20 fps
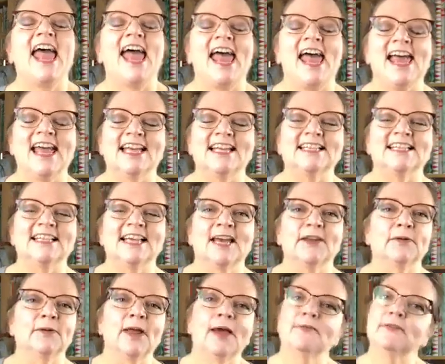and
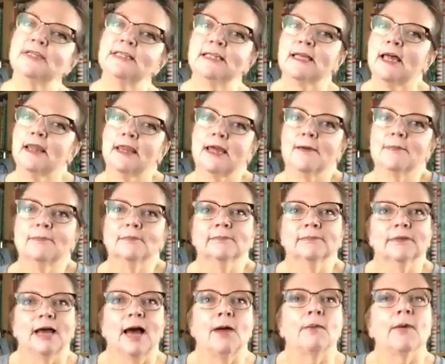I don't have to tell them
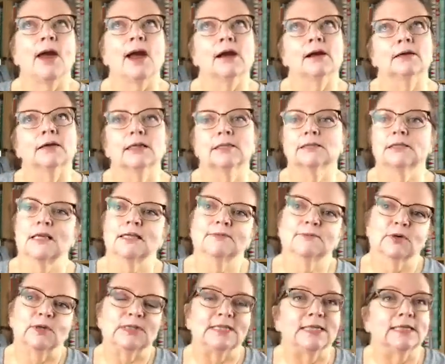I wear a size
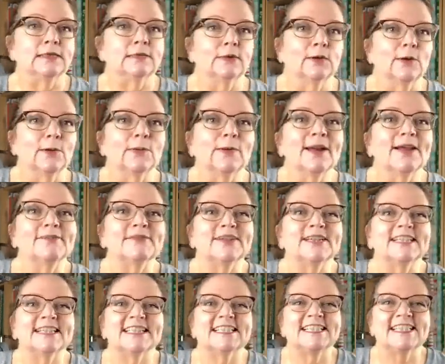14 or whatever
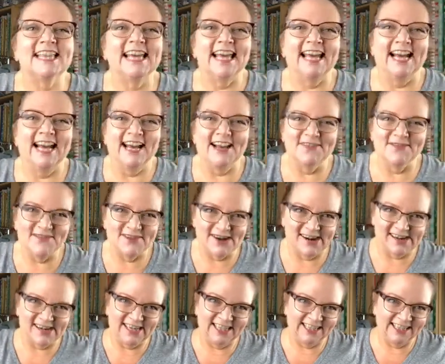it is that I'm
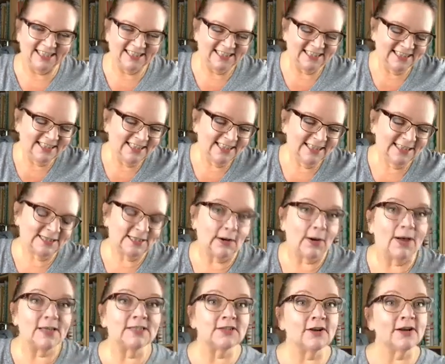wearing. So
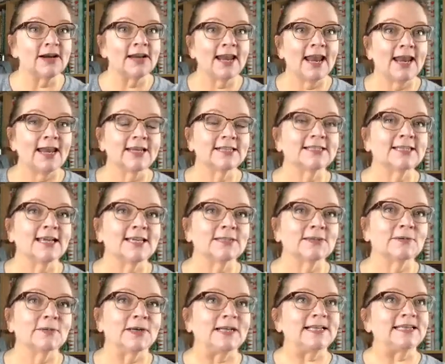I started at a size
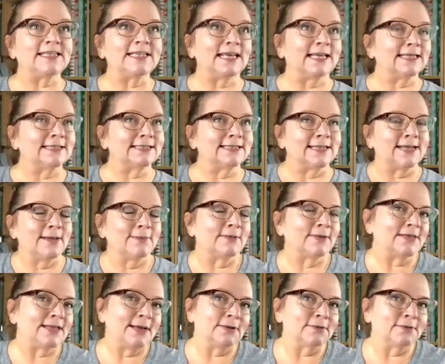26 and
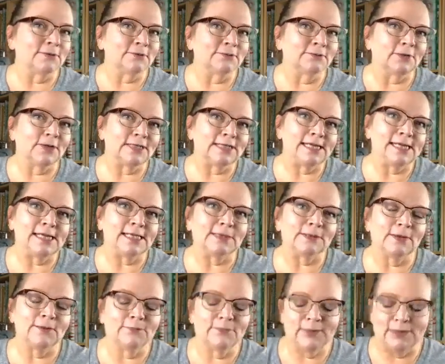I'm down to a 14,
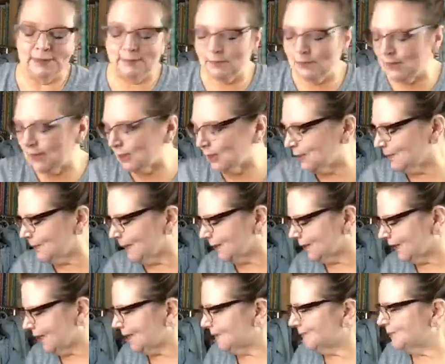so I'm feeling pretty good
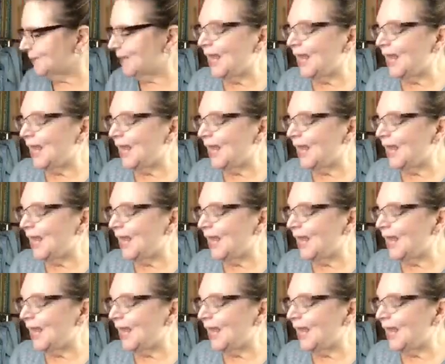about that.